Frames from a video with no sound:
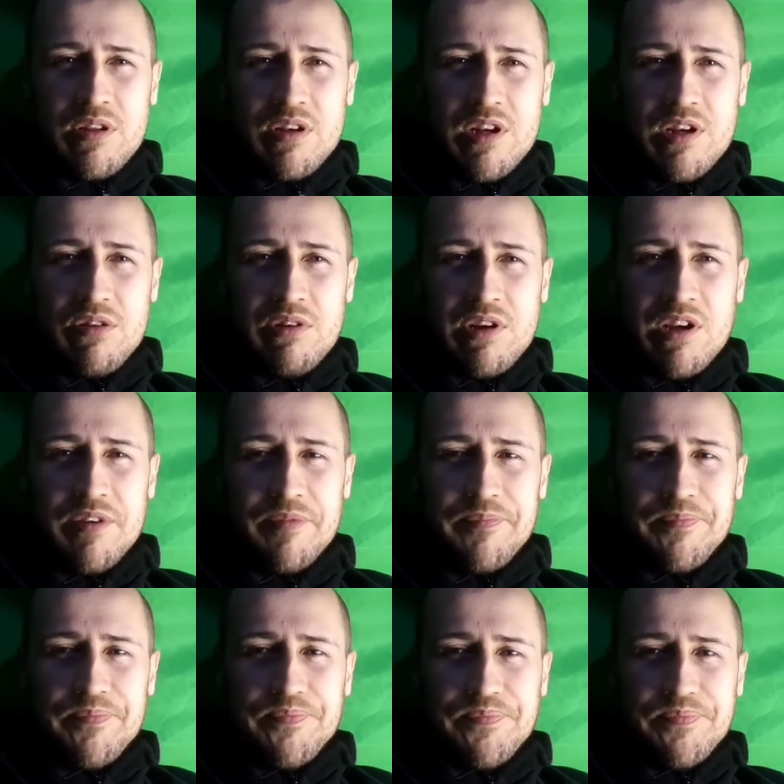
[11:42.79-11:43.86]
I didn't drink.
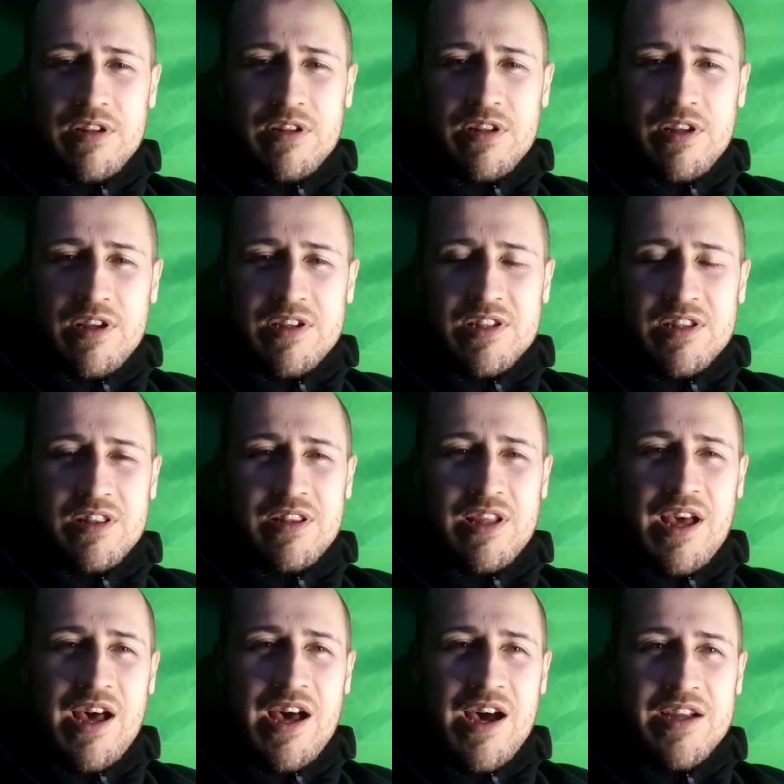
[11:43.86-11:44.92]
They
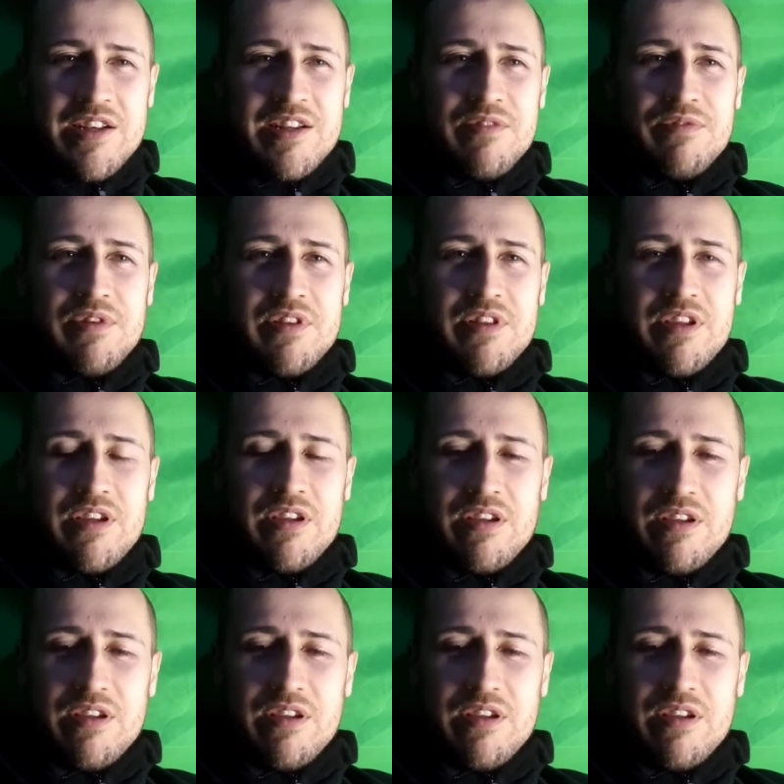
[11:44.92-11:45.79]
had everything.